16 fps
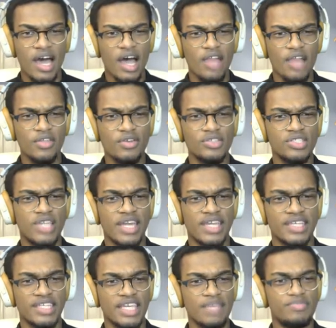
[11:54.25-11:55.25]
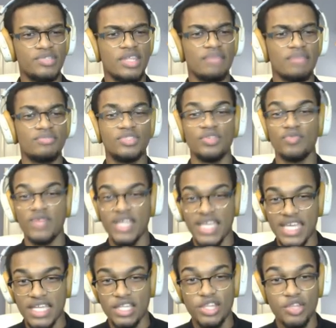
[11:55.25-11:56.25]
others that it keeps them to
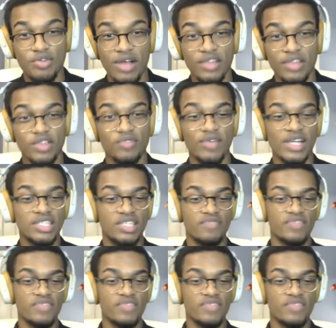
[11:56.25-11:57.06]
eat throughout the rest of the